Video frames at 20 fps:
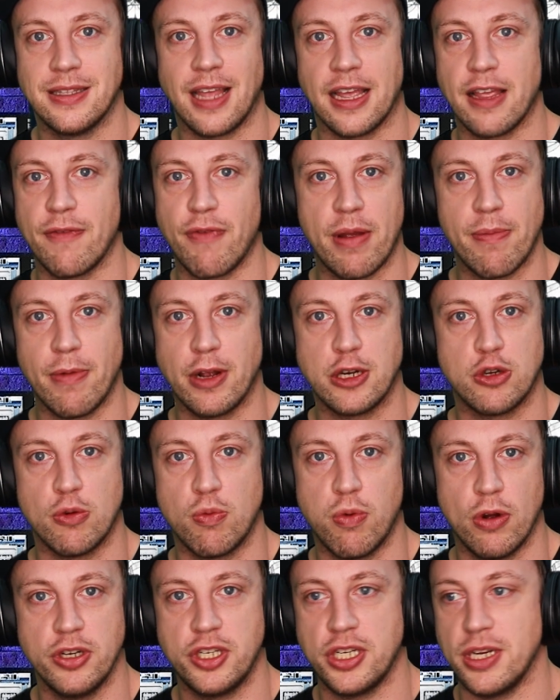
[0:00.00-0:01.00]
Thank you very much
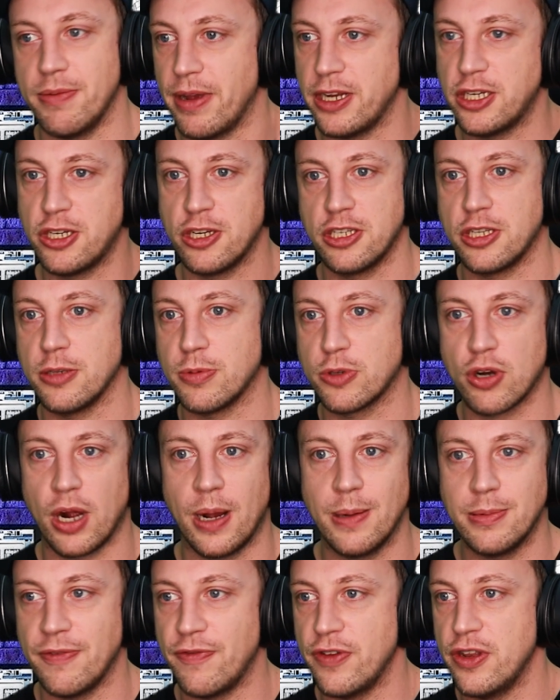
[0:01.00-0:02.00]
for watching. Make sure you
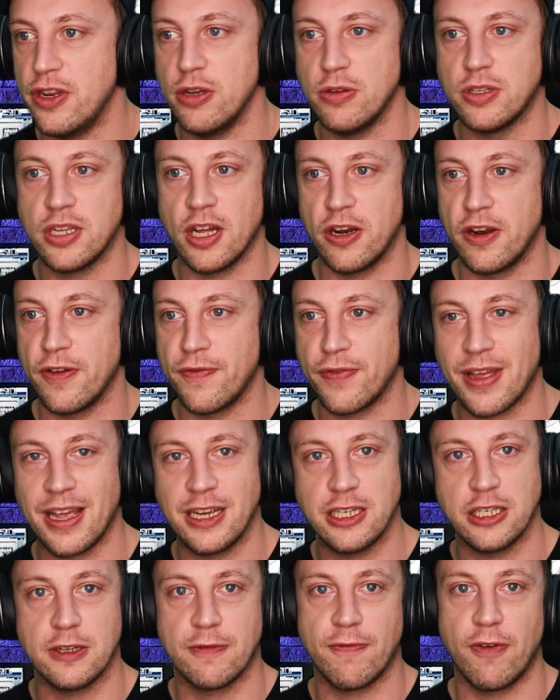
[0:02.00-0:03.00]
subscribe if you're new. Turn on
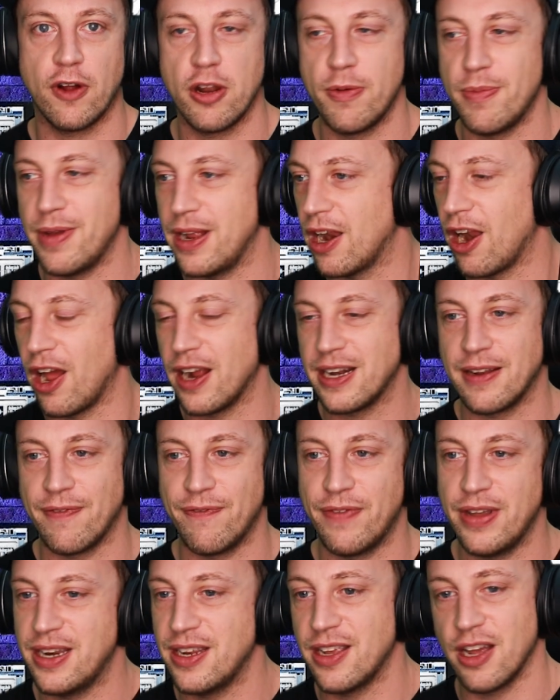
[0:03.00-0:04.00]
notifications. Follow me. Like
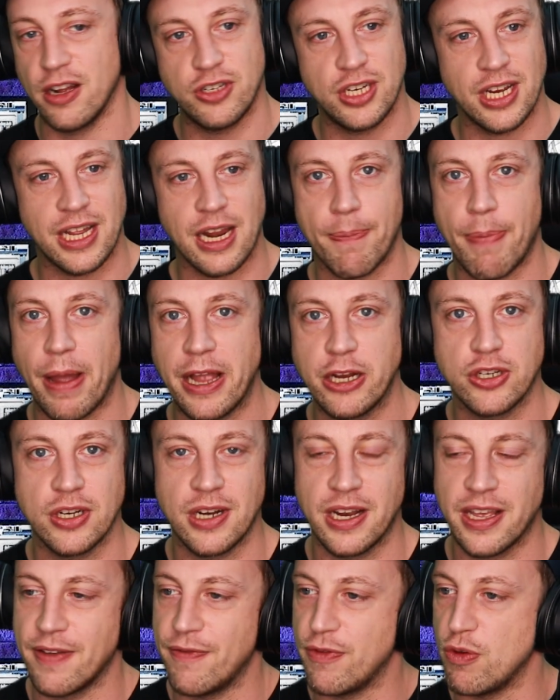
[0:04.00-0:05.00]
the video. Check out the
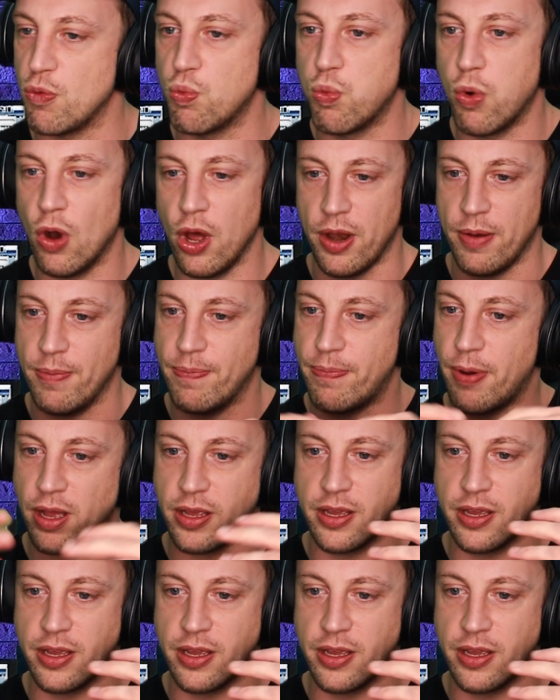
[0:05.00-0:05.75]
Patreon link if you want.